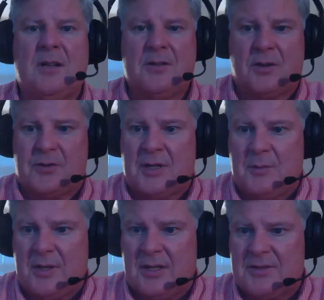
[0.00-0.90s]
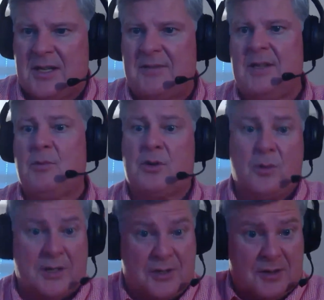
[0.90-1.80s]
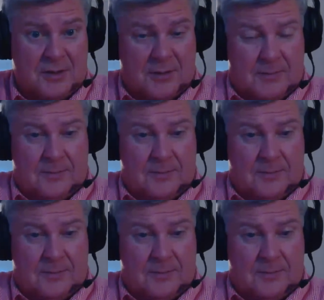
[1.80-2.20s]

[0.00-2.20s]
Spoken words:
So does anybody else have any more questions?